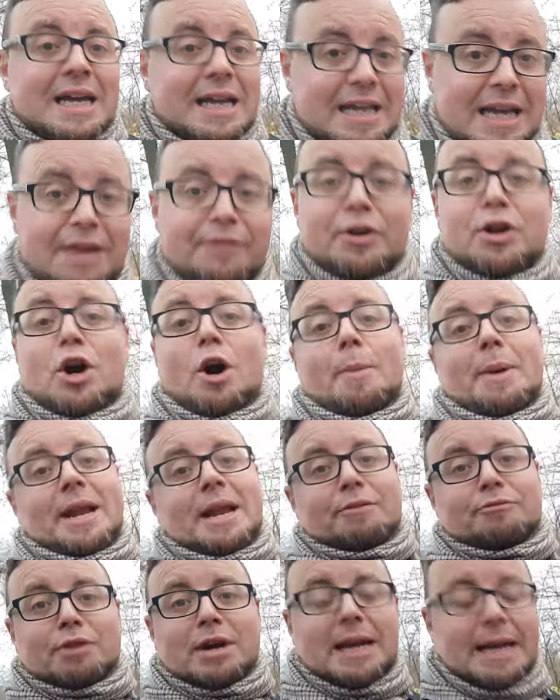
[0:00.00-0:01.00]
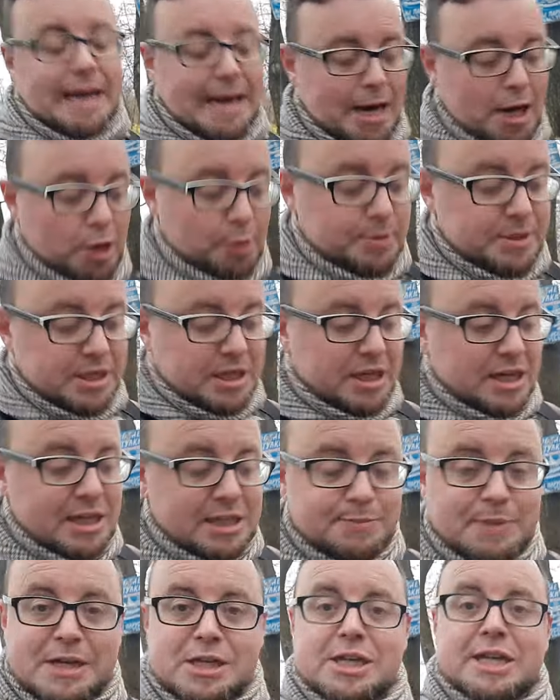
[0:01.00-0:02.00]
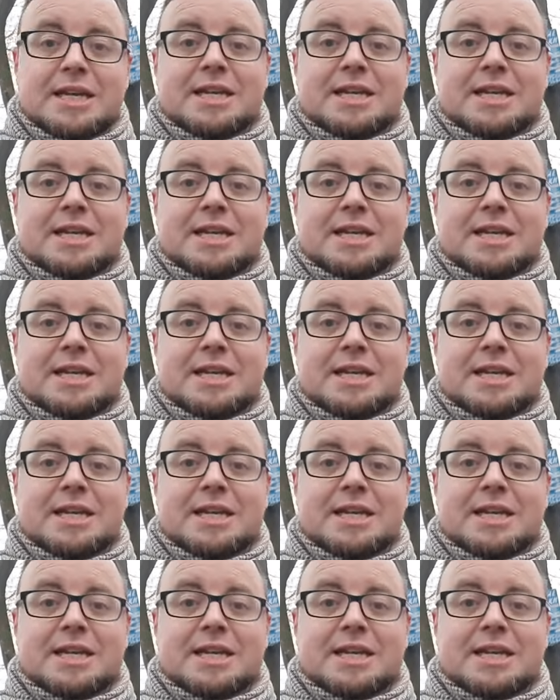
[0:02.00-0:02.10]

Leave a comment, it really helps, especially